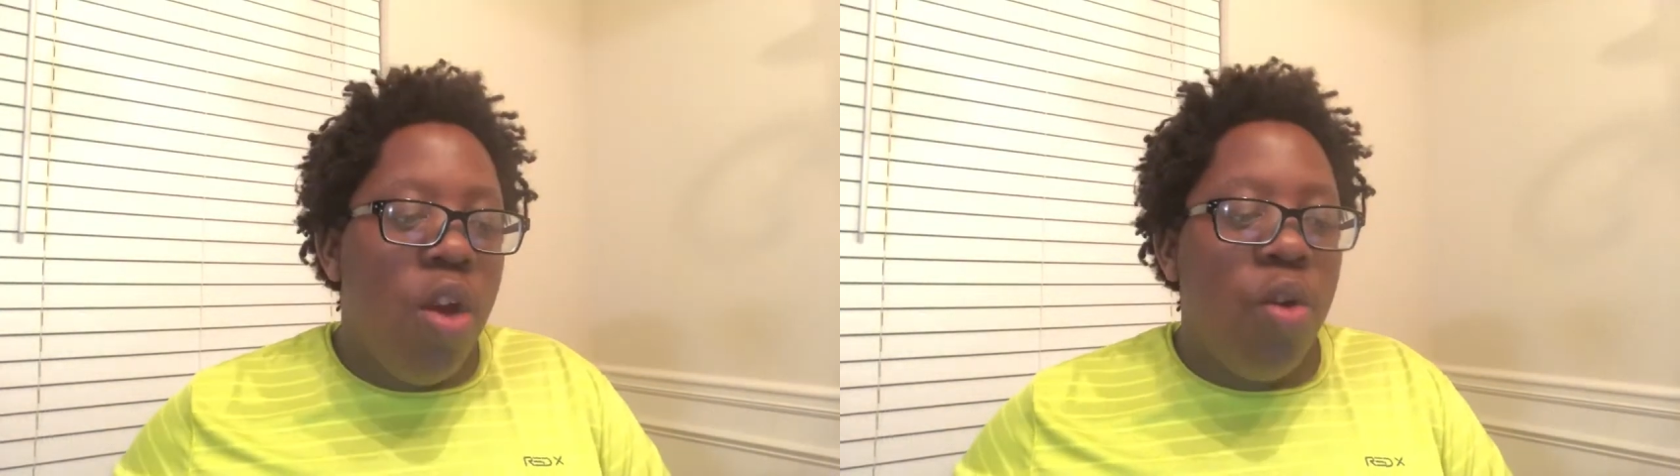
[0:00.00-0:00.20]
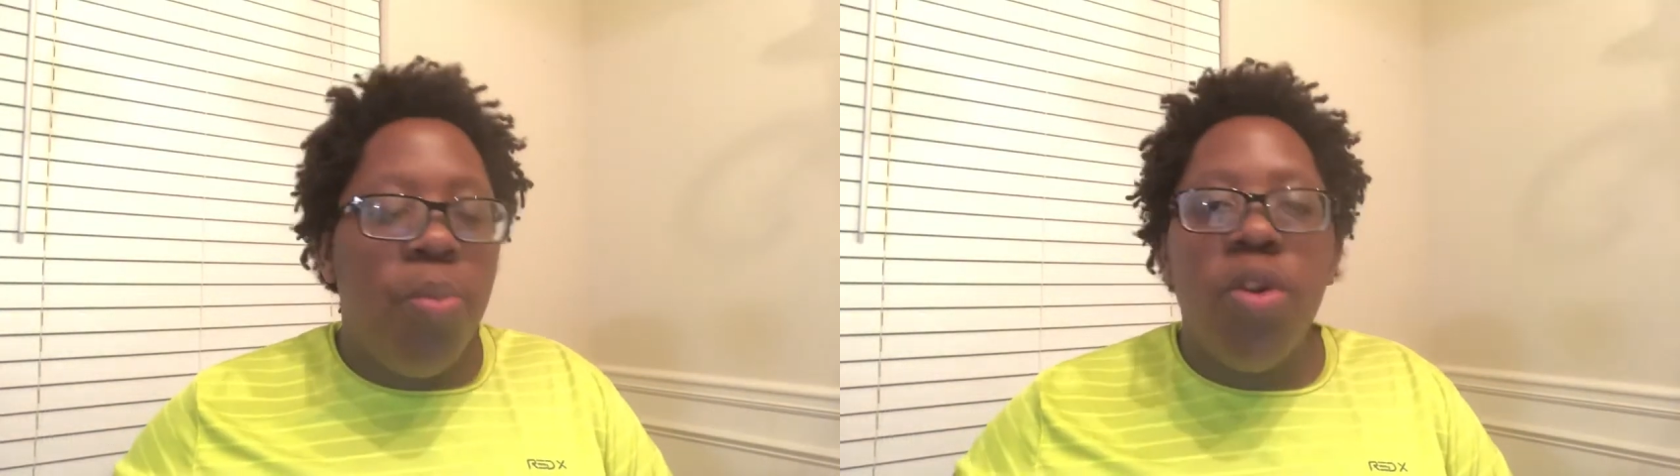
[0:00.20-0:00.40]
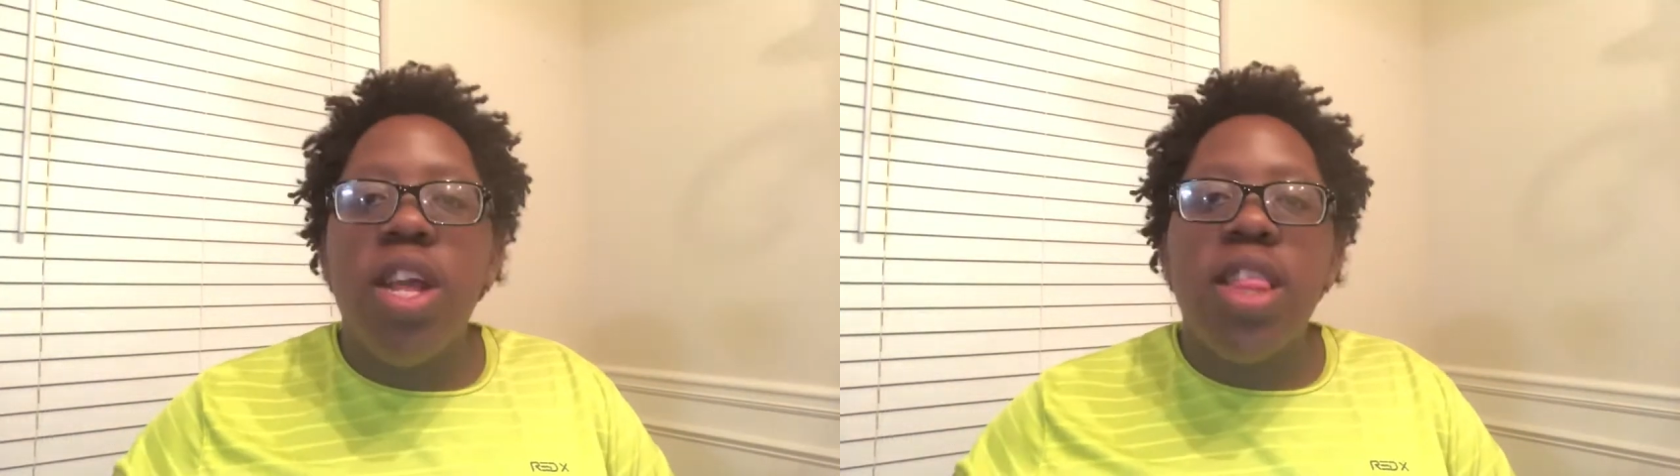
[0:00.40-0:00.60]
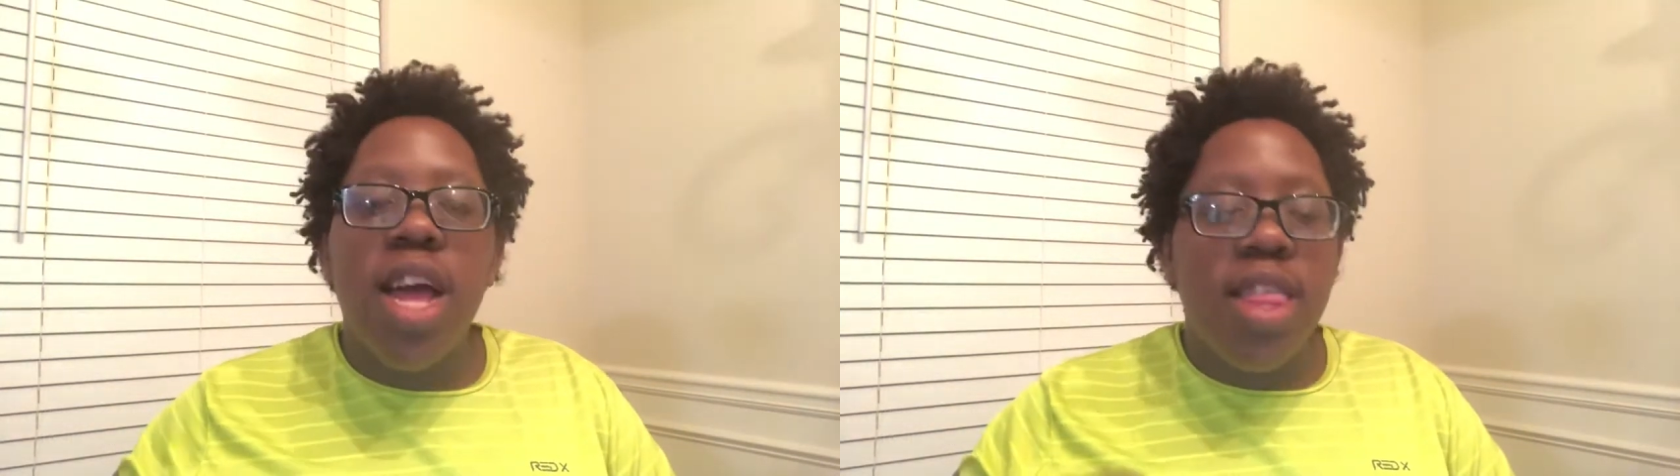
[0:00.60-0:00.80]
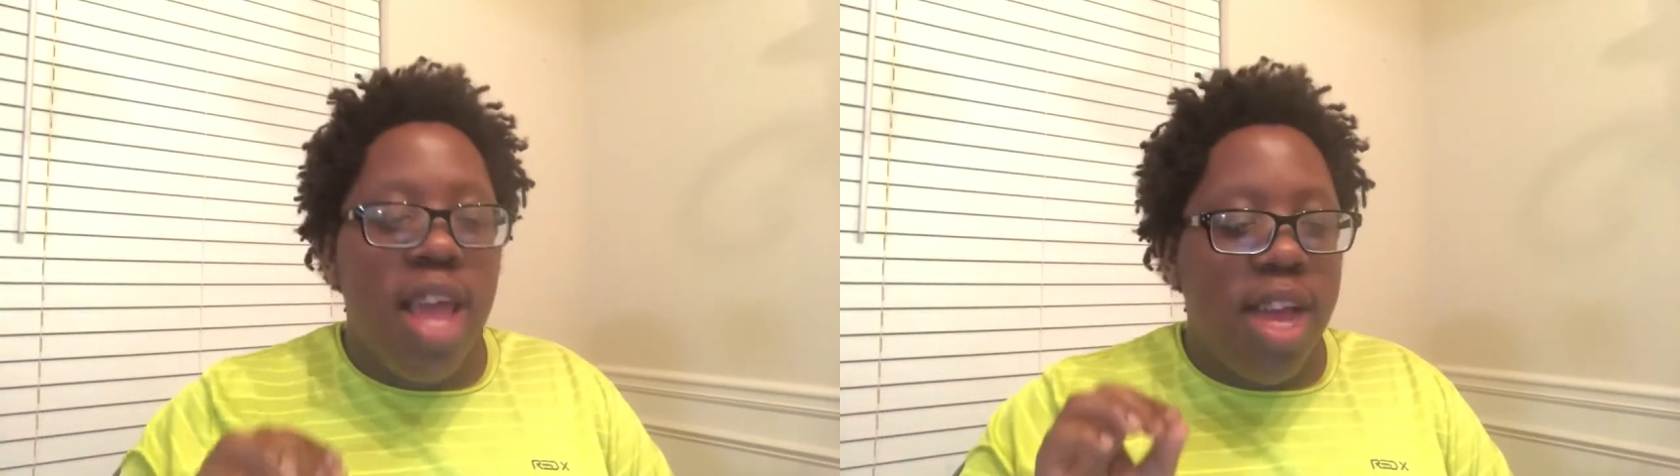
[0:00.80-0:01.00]
reported
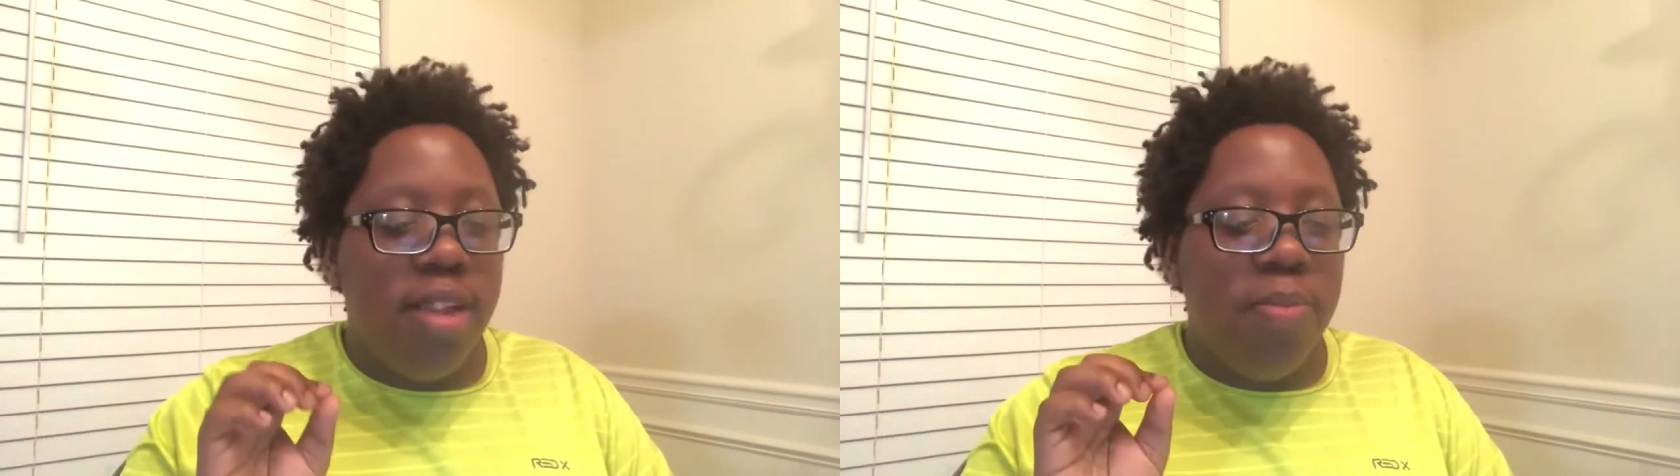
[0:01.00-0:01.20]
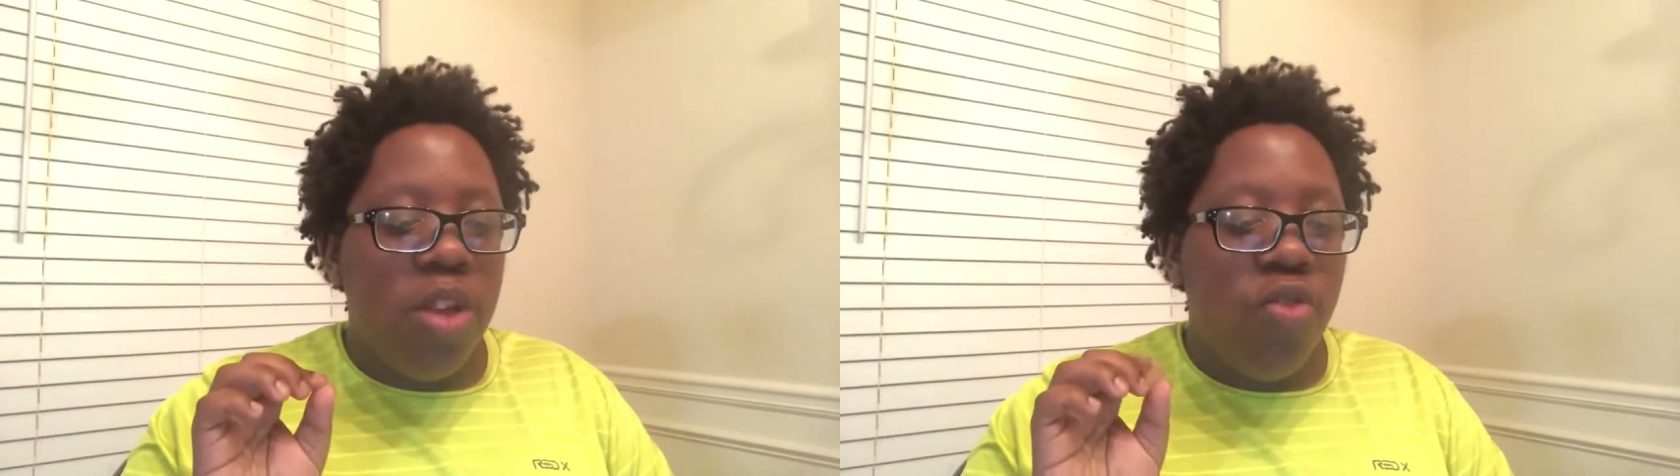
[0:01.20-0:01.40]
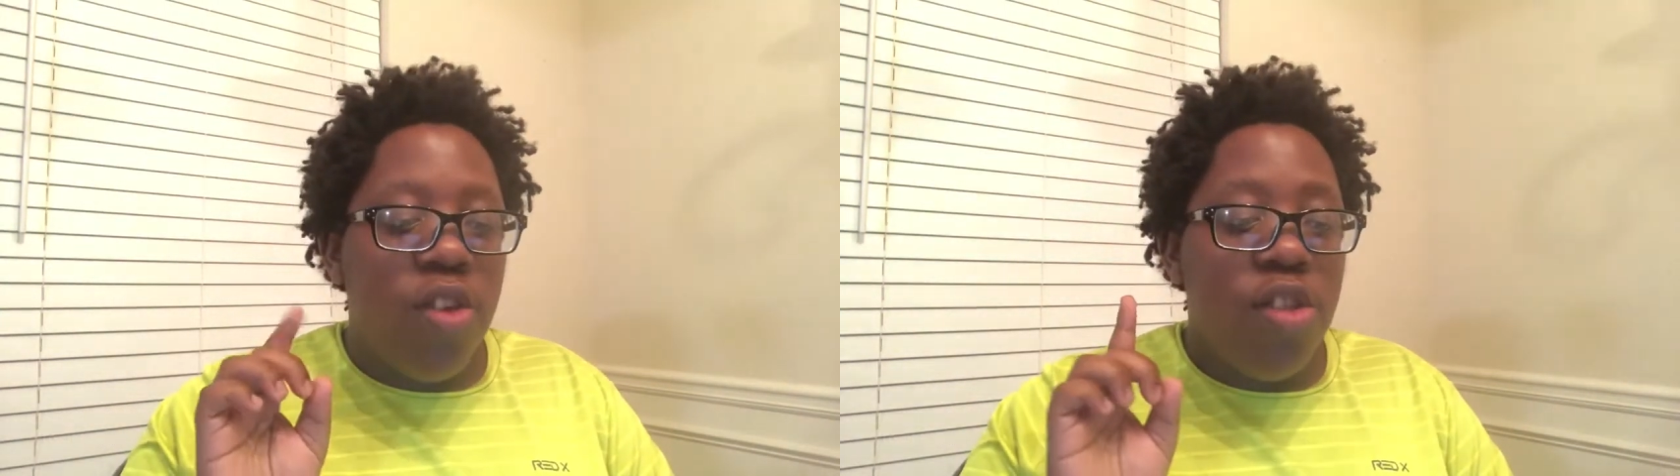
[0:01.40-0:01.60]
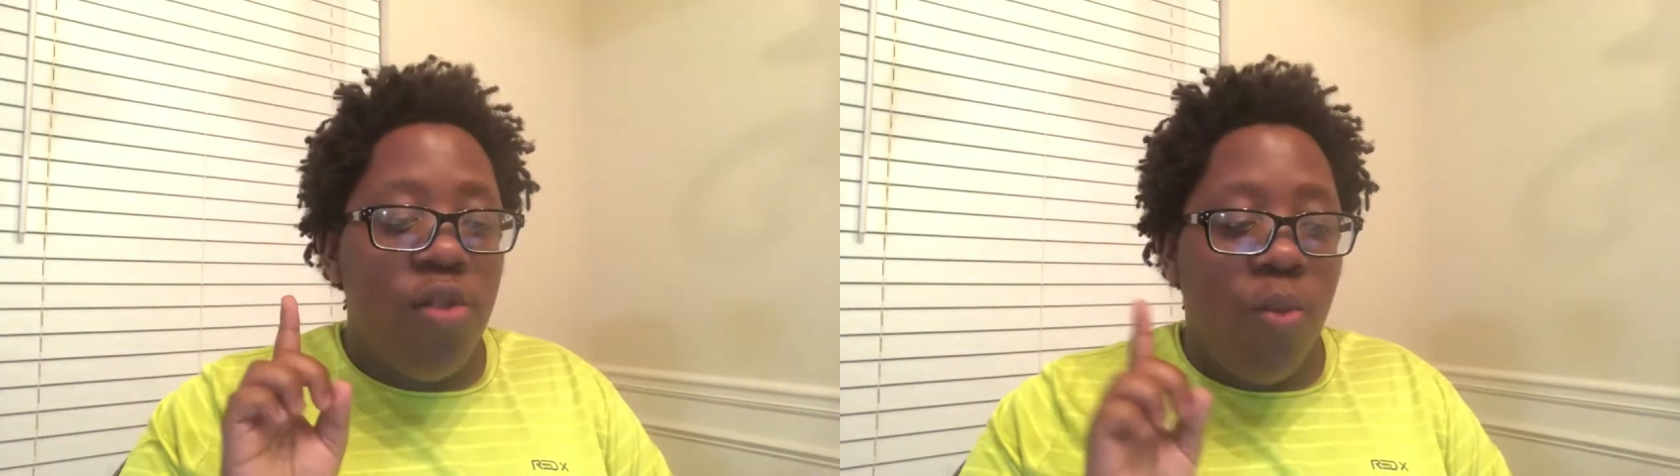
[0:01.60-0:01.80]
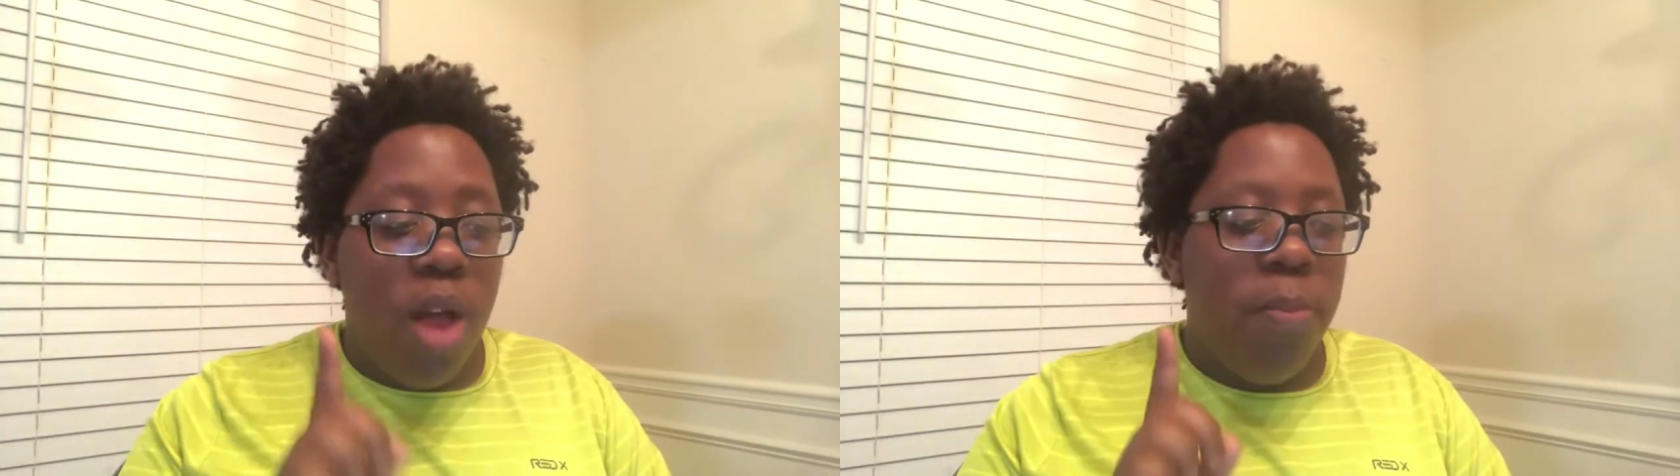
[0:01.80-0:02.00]
that there had been
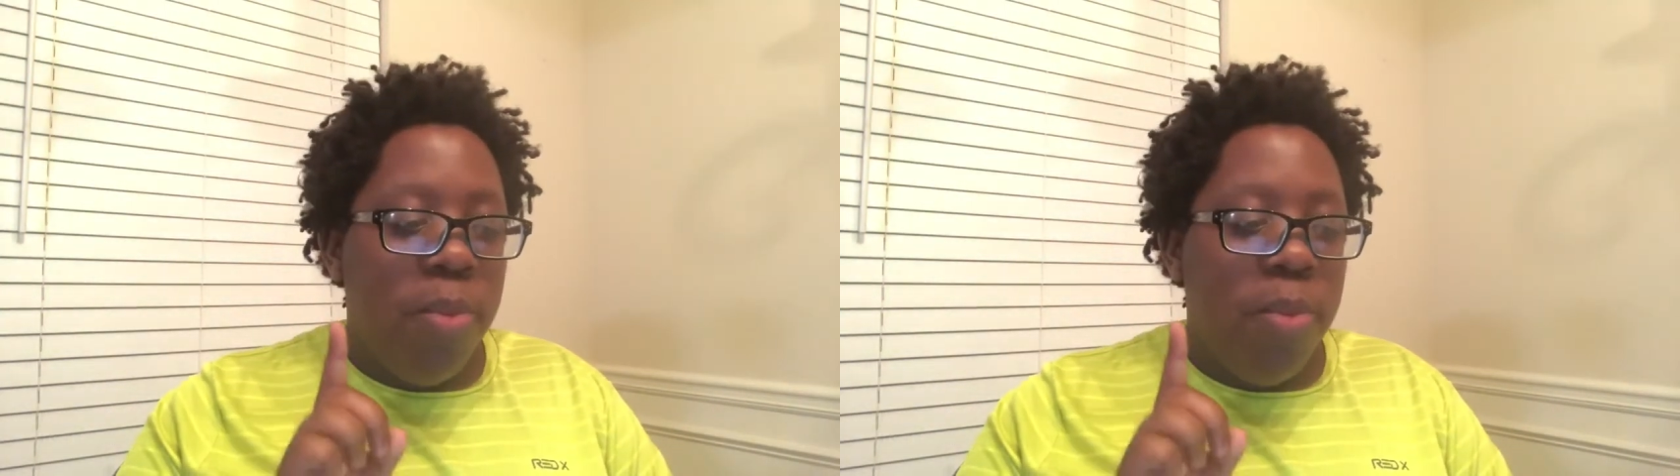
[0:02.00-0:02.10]
just one